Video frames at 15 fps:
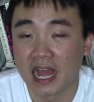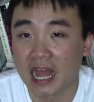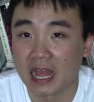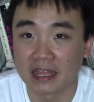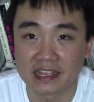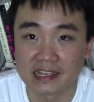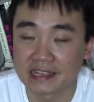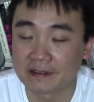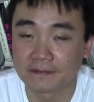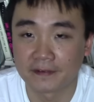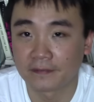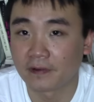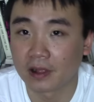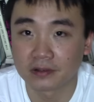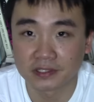If it
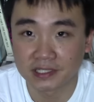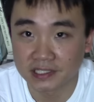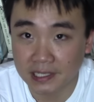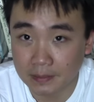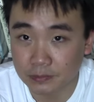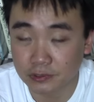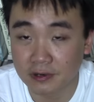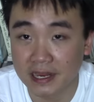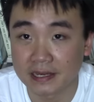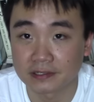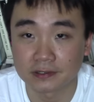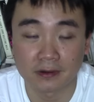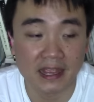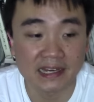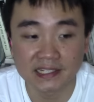follows the same trend.
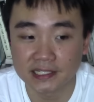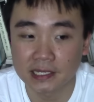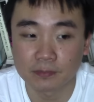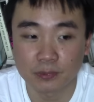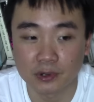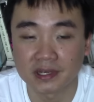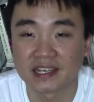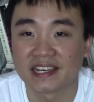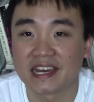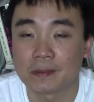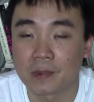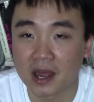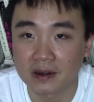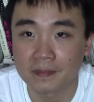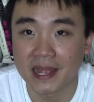So anything printed in
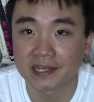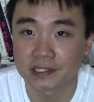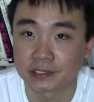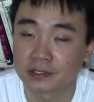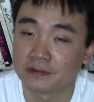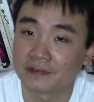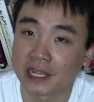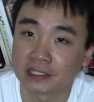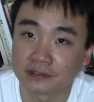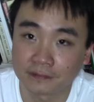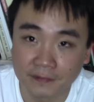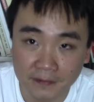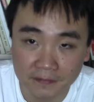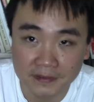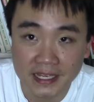Modern Masters
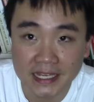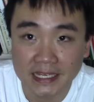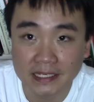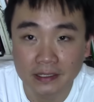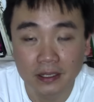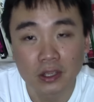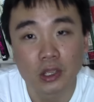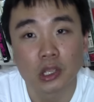2015